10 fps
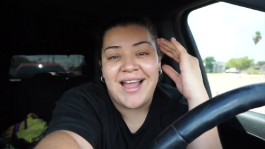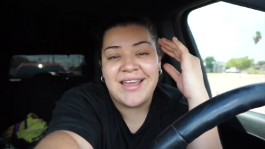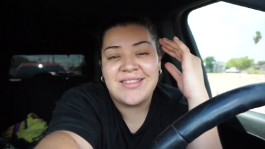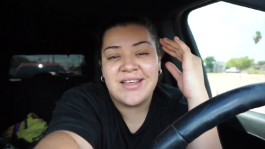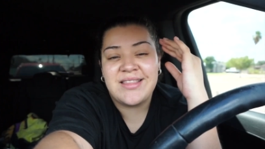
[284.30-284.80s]

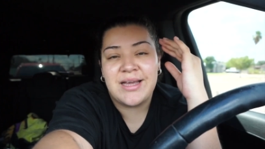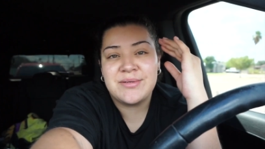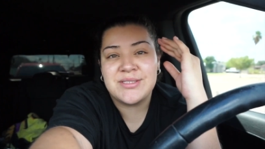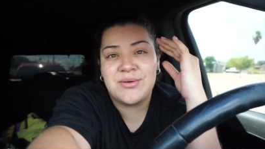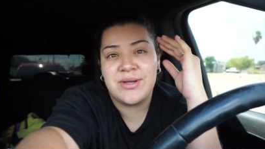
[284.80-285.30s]
I thought that
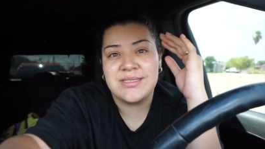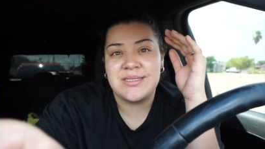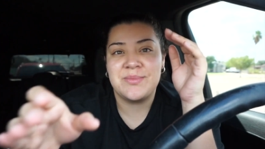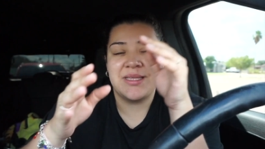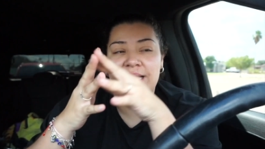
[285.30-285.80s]
was going
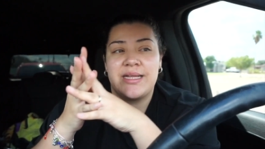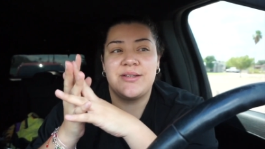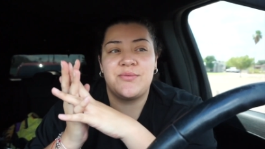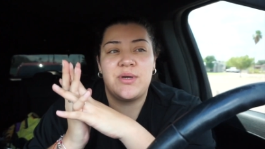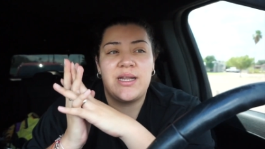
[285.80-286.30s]
to be the end
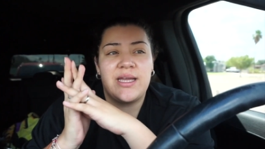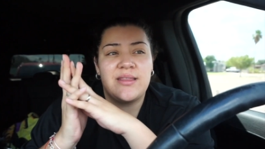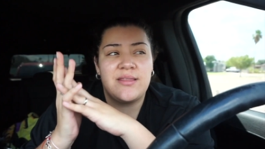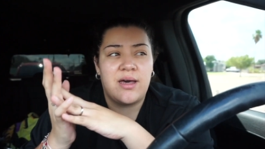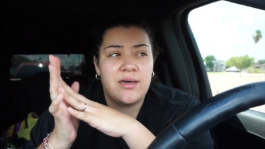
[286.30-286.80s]
of what I
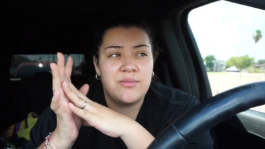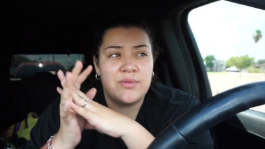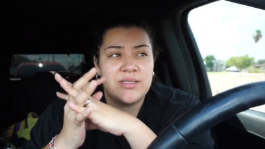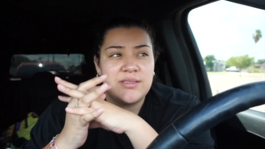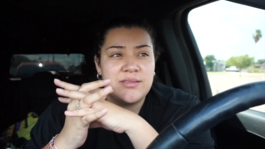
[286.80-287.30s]
thought
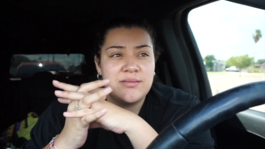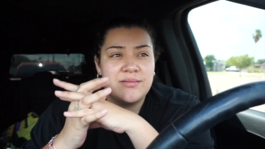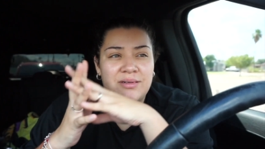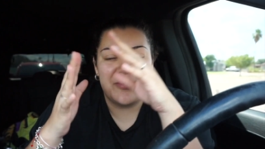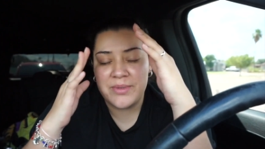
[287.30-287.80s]
was,
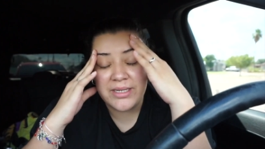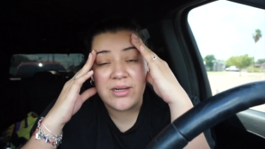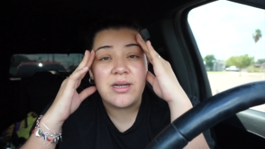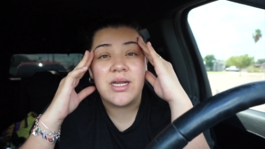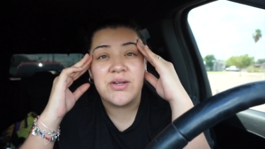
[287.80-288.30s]
oh my
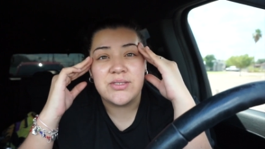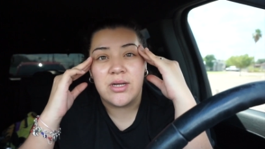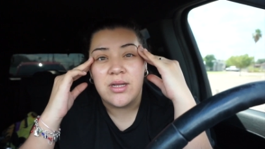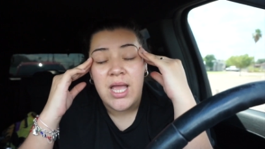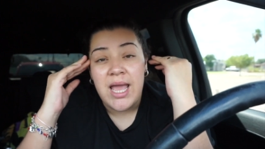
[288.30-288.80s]
god, I couldn't talk.